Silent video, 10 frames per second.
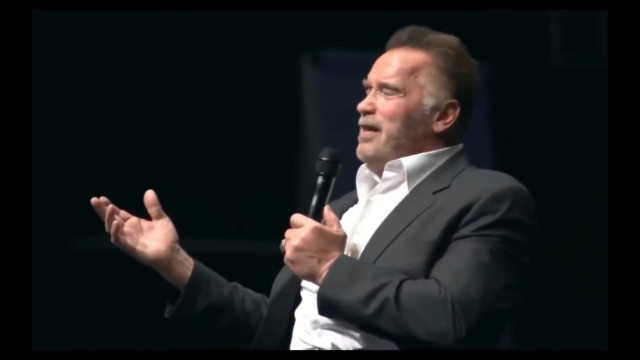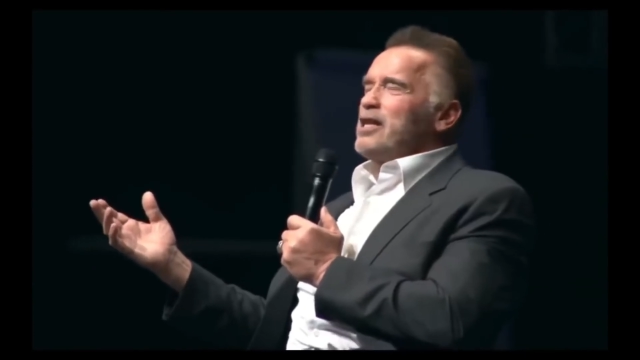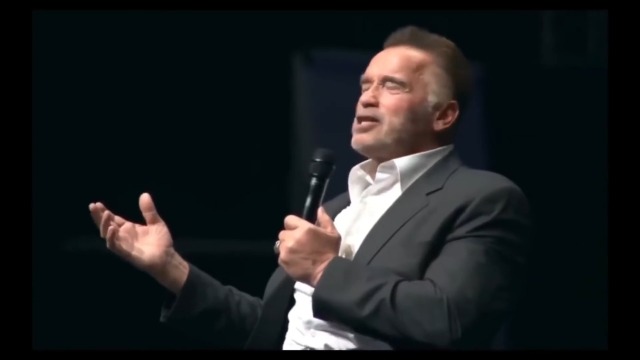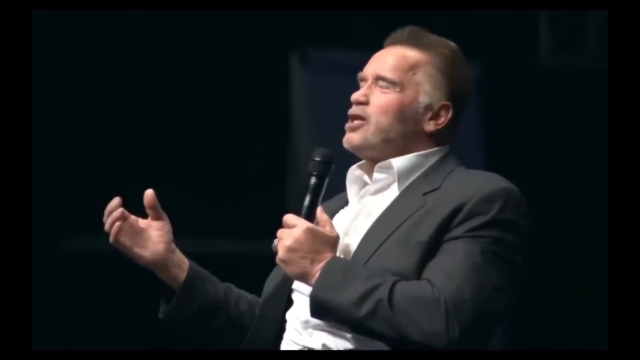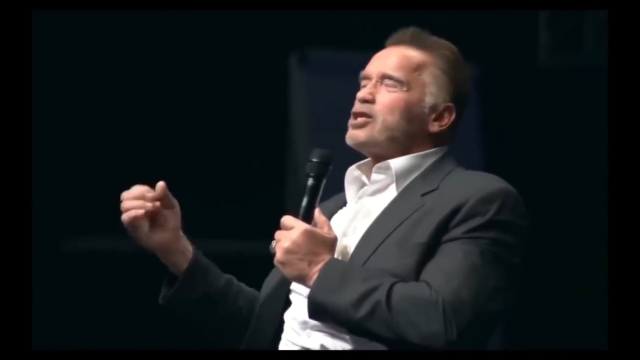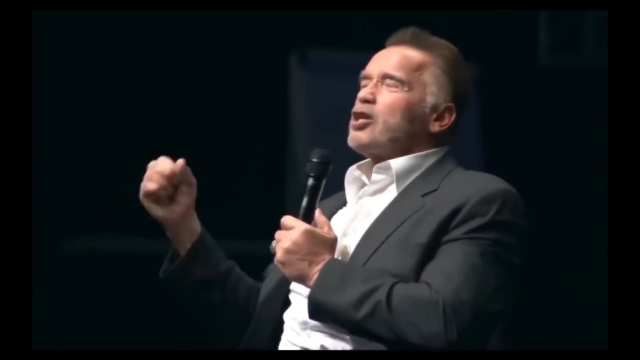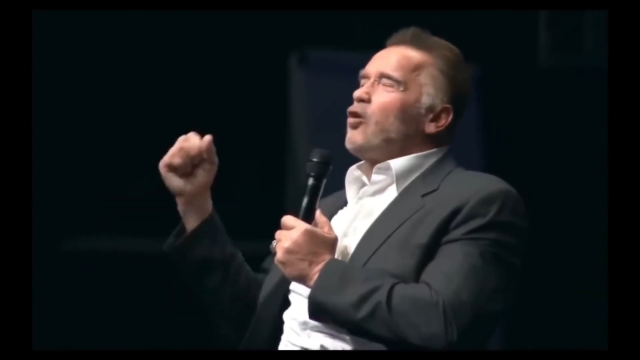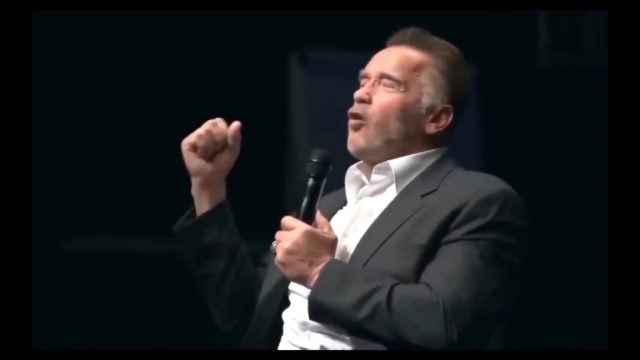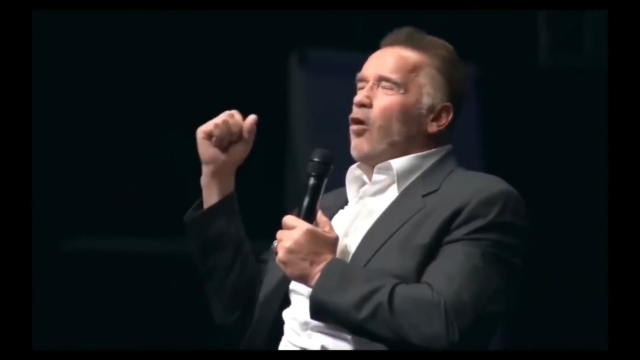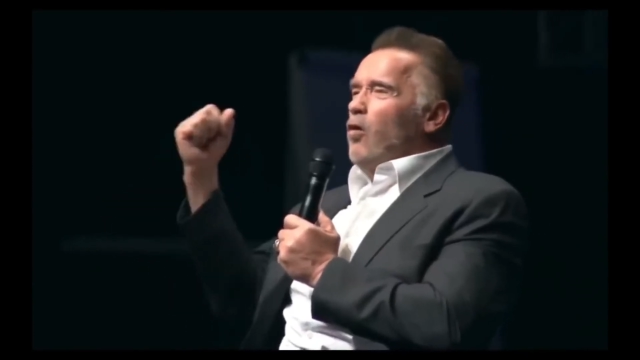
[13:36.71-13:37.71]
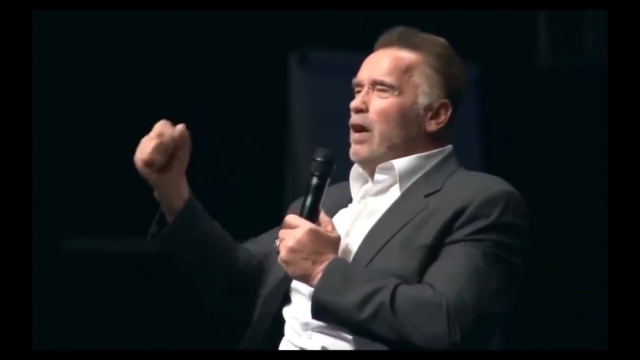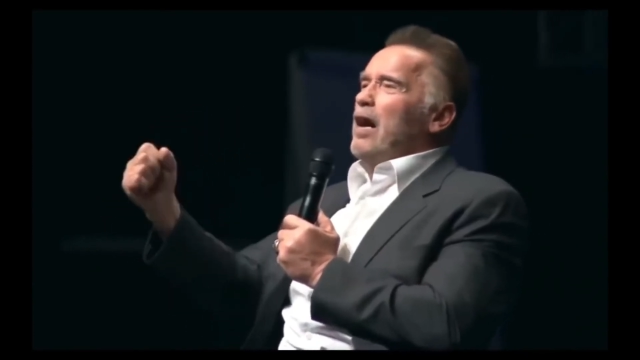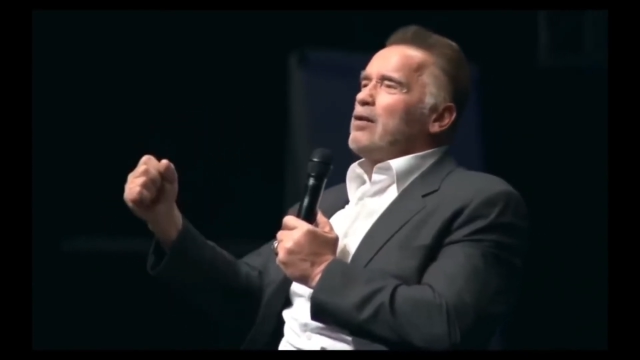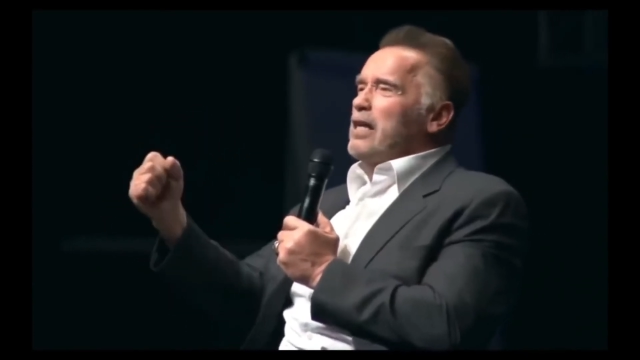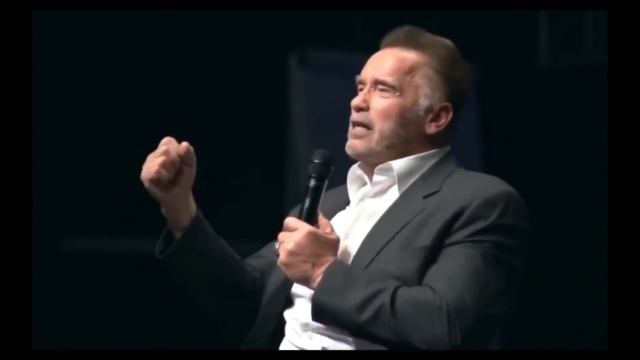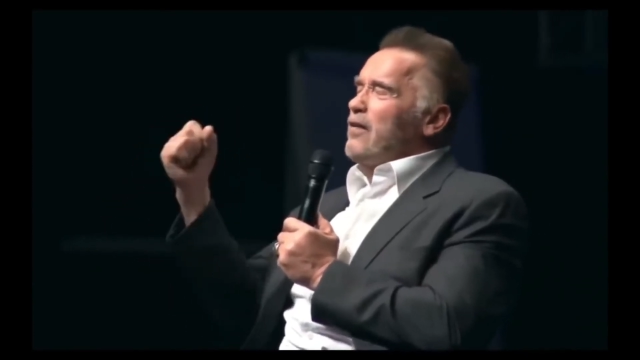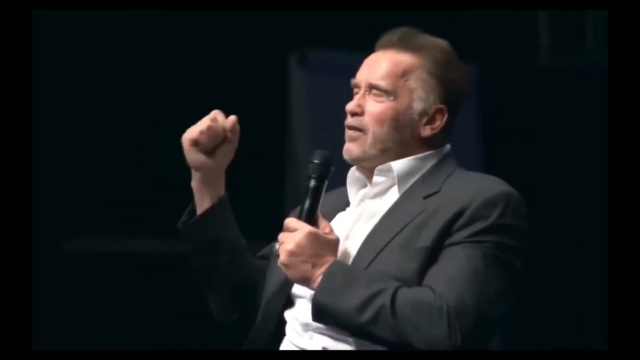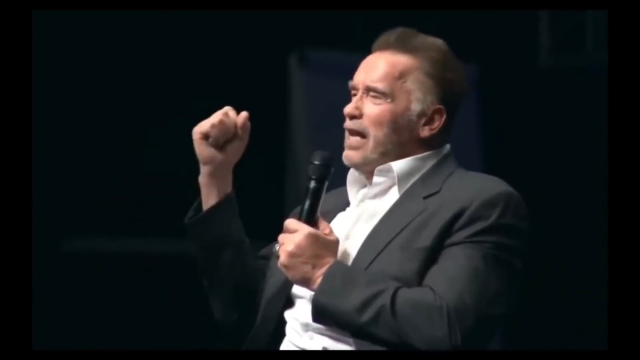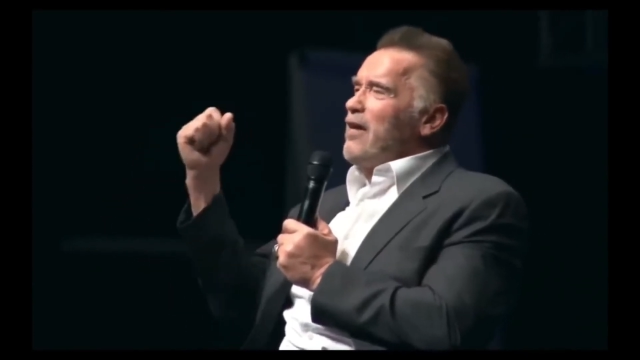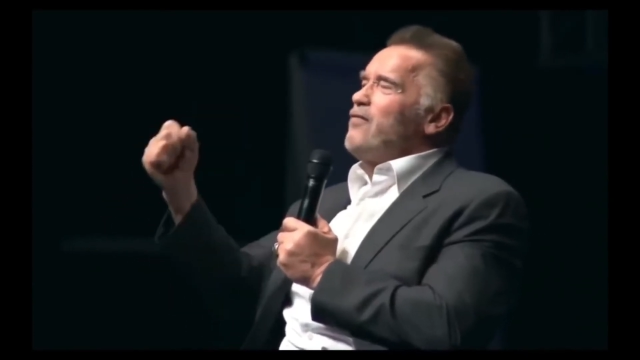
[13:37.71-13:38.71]
Let's just go all out and give
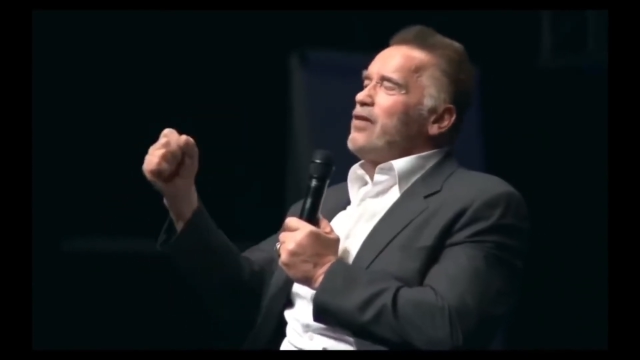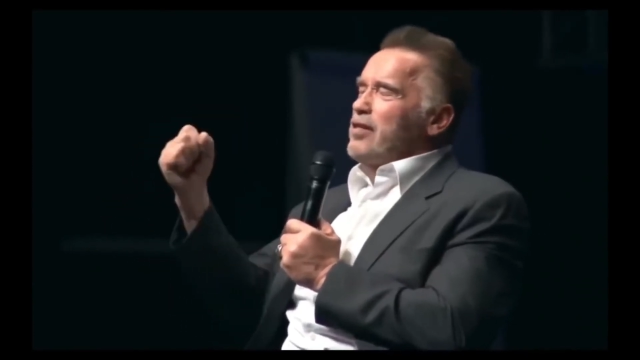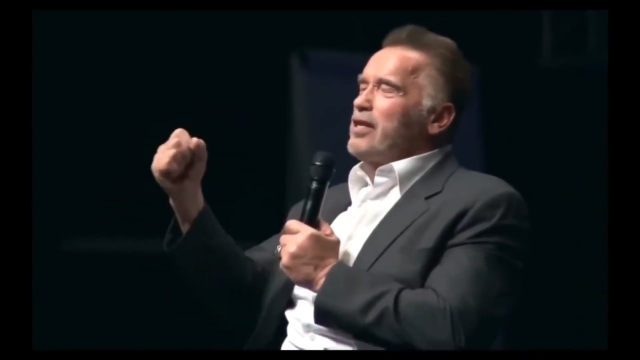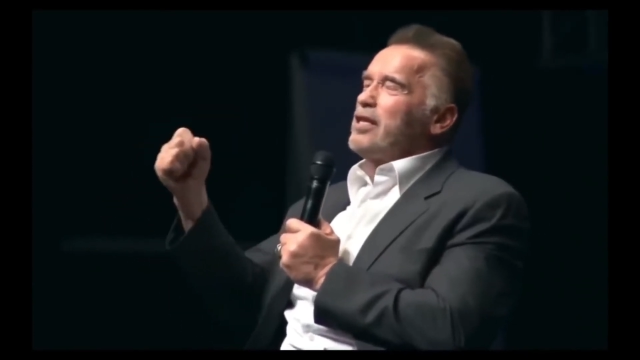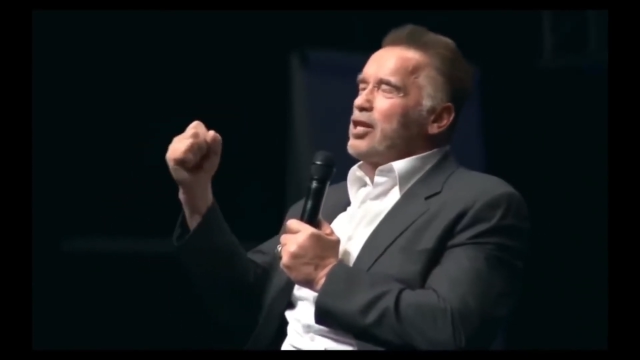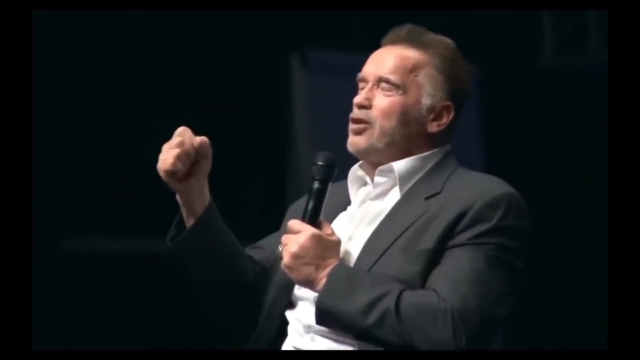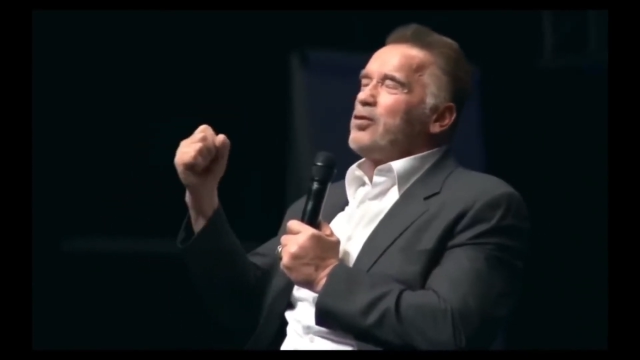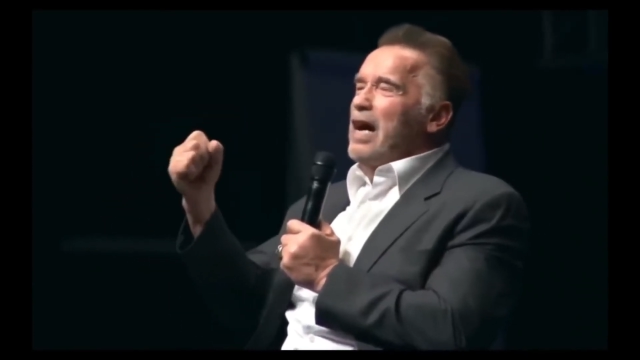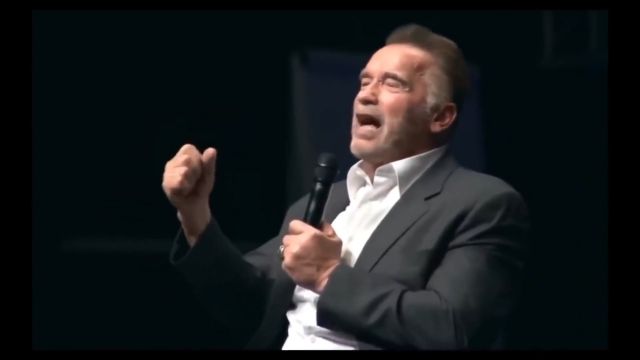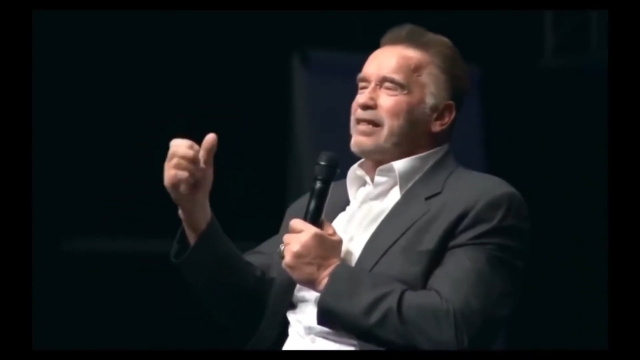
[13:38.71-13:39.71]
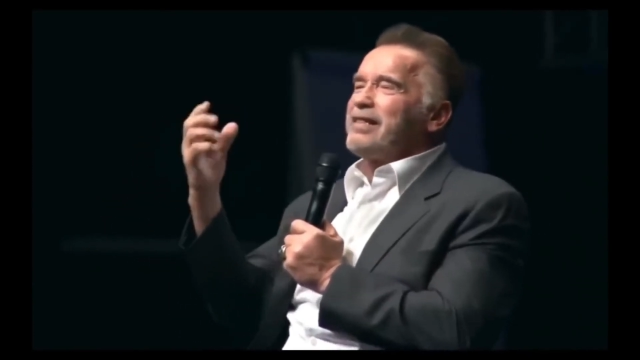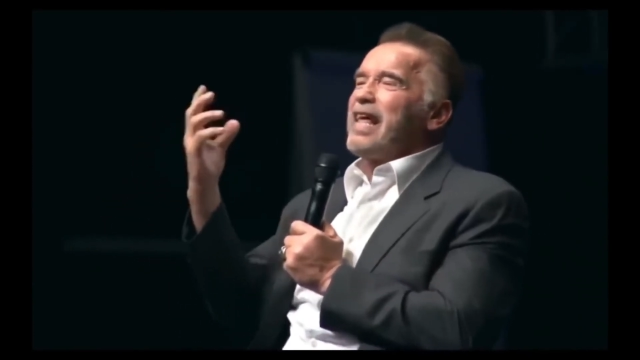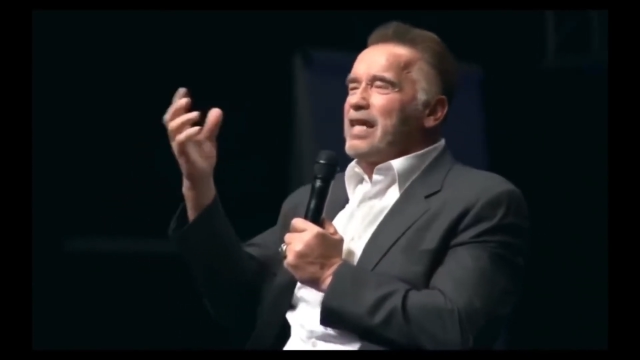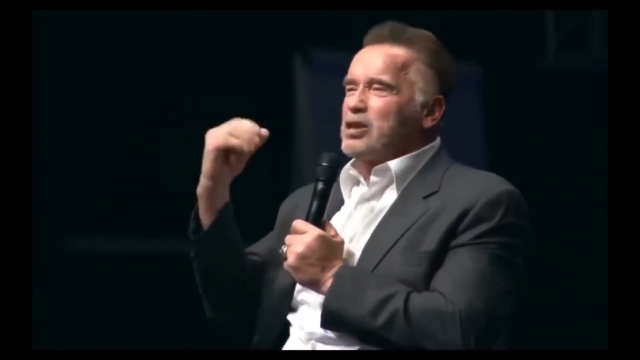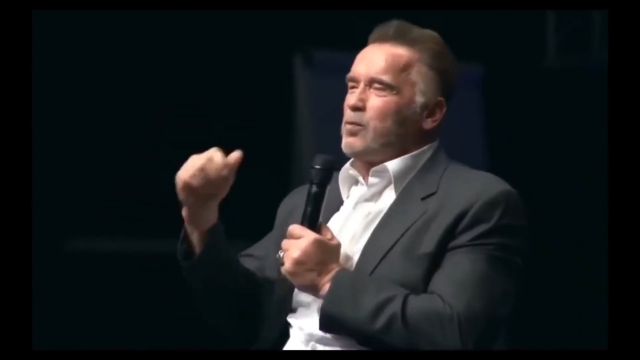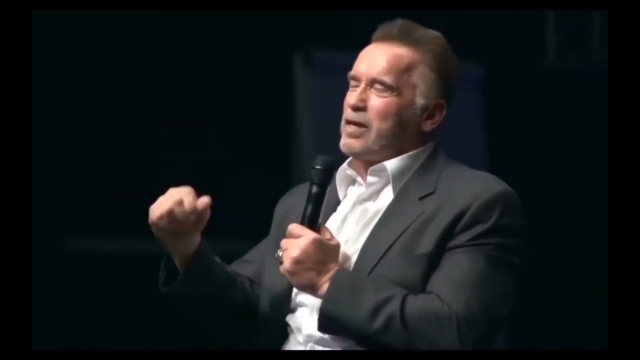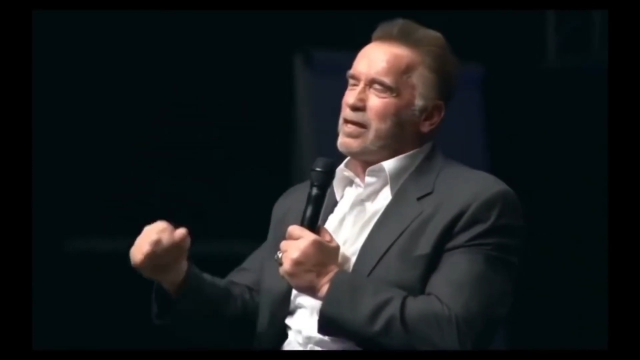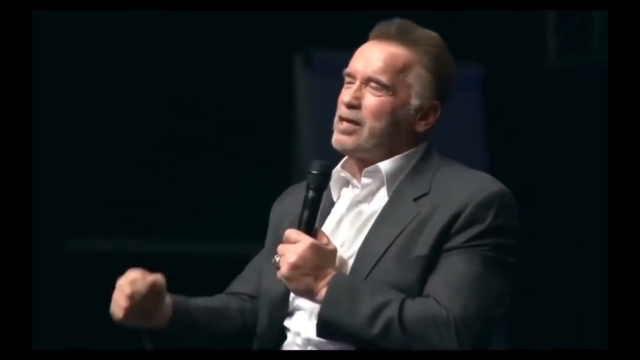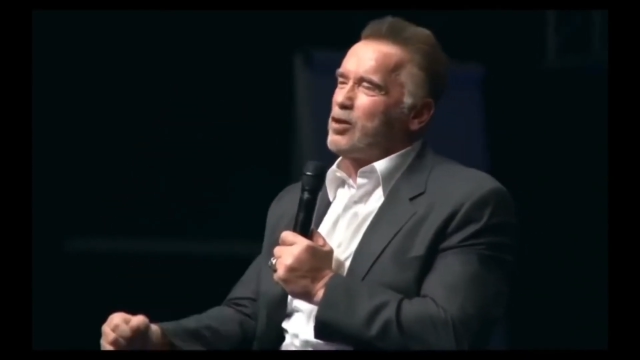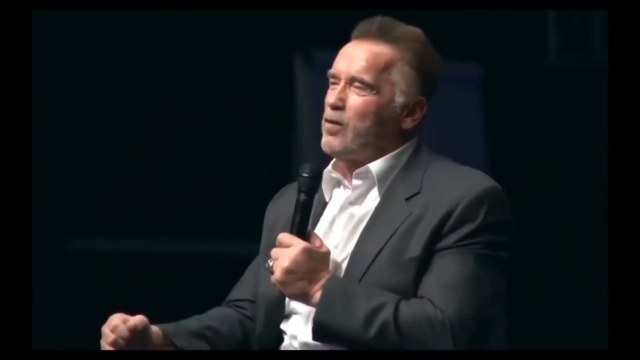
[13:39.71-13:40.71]
it everything that you got. That's what
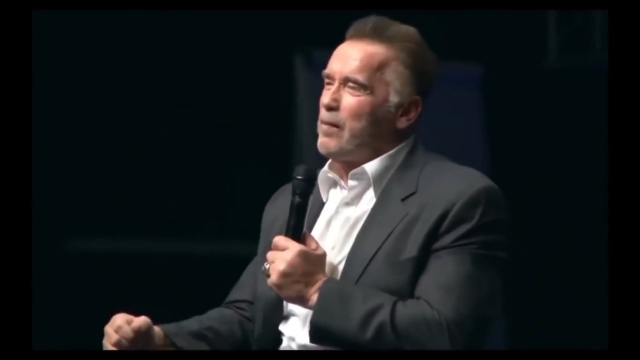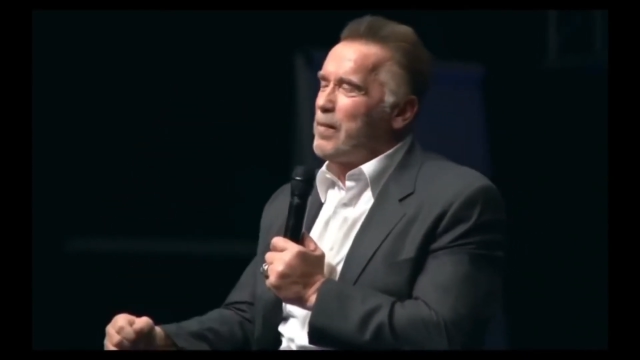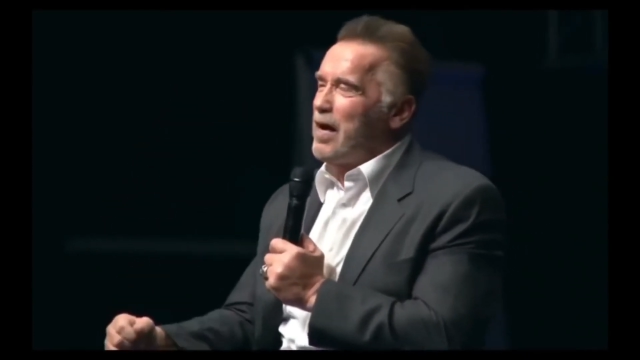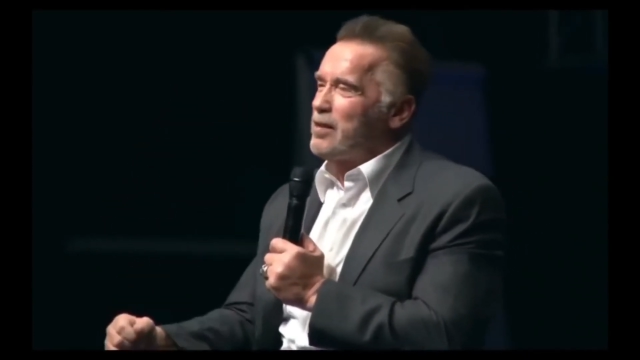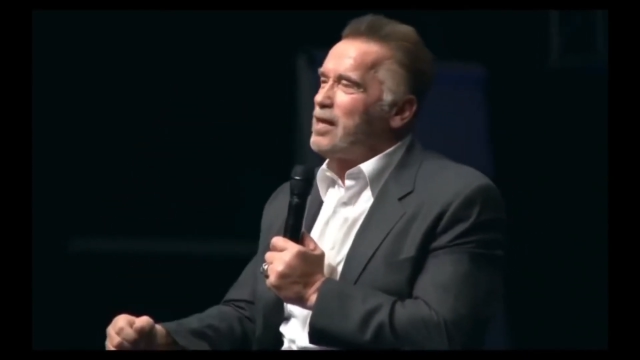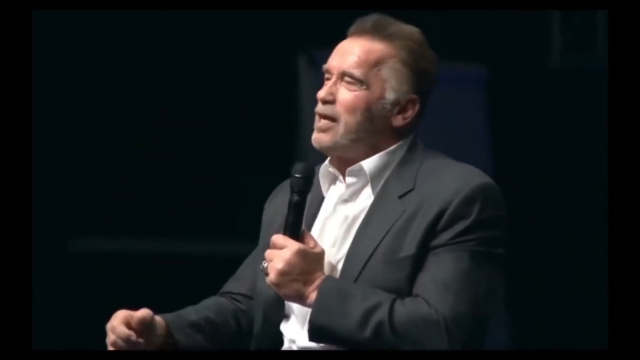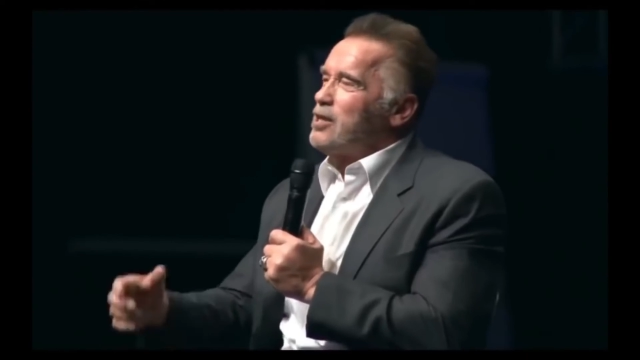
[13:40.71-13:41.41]
it is all about.